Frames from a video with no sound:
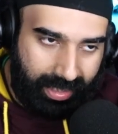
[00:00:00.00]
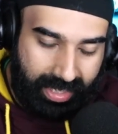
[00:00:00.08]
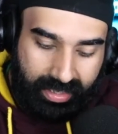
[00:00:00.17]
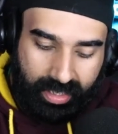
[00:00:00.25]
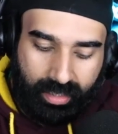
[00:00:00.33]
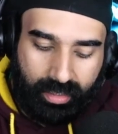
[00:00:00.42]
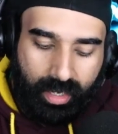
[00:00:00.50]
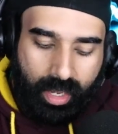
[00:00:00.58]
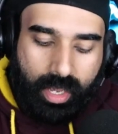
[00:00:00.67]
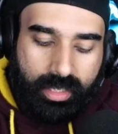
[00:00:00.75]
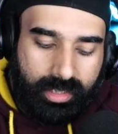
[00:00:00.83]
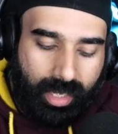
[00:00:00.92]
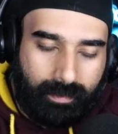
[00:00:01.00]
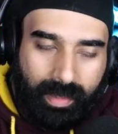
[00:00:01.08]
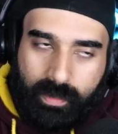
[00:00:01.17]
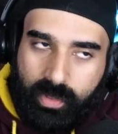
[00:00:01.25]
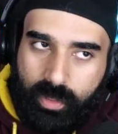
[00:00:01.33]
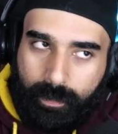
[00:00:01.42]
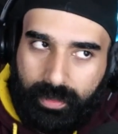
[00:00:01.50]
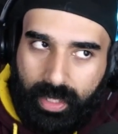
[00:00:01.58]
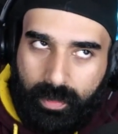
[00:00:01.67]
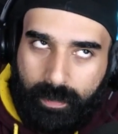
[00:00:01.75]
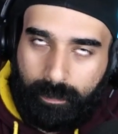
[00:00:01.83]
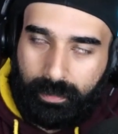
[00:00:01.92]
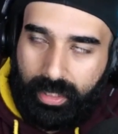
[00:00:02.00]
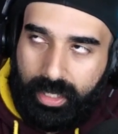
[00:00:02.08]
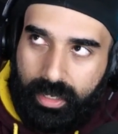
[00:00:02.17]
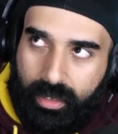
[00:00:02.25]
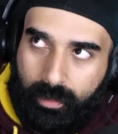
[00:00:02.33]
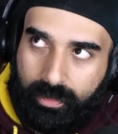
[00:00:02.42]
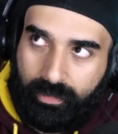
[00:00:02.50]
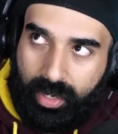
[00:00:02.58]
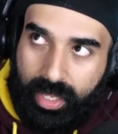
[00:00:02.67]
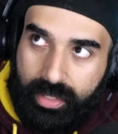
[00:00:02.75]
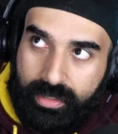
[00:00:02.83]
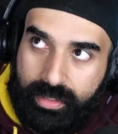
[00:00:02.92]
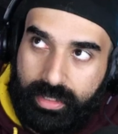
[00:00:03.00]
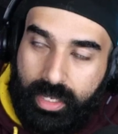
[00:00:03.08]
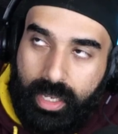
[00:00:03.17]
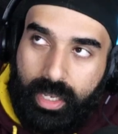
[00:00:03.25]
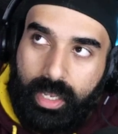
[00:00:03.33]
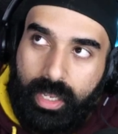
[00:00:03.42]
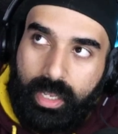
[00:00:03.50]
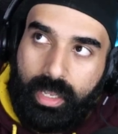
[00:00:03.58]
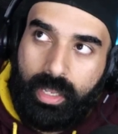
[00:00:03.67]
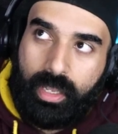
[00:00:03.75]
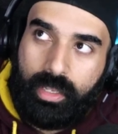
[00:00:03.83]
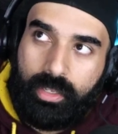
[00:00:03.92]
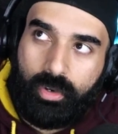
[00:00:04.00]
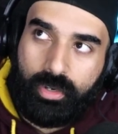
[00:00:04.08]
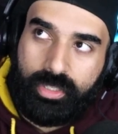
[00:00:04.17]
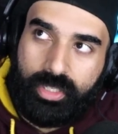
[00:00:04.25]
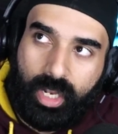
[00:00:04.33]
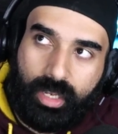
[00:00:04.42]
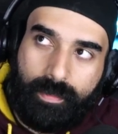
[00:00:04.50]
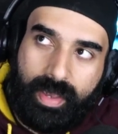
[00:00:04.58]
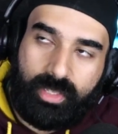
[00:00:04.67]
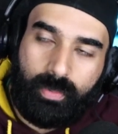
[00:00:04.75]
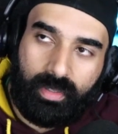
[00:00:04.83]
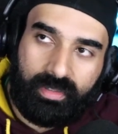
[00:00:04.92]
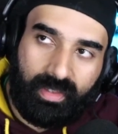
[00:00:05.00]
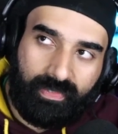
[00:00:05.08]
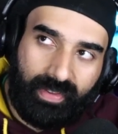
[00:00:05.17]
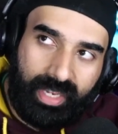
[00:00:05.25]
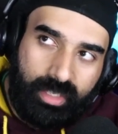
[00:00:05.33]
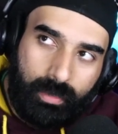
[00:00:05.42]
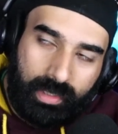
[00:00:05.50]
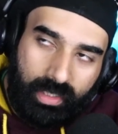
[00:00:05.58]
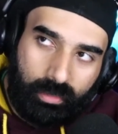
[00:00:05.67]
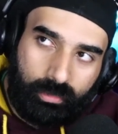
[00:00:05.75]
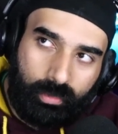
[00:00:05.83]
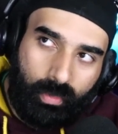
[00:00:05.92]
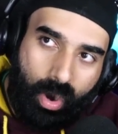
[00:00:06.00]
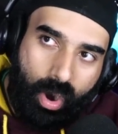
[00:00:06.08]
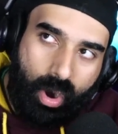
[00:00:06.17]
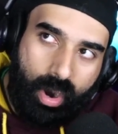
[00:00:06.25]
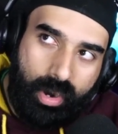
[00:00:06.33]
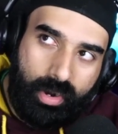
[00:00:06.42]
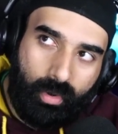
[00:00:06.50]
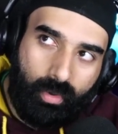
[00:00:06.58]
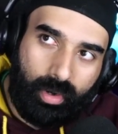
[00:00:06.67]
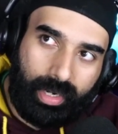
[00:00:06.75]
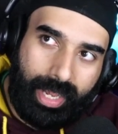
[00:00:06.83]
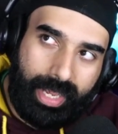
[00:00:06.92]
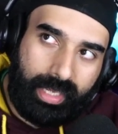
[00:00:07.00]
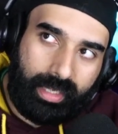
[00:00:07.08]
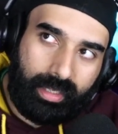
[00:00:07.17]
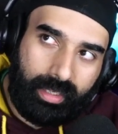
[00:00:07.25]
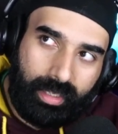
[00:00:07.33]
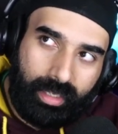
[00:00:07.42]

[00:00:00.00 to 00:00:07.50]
As in, sometimes when you play with friends, your duck mates will defend you a little too hard, or like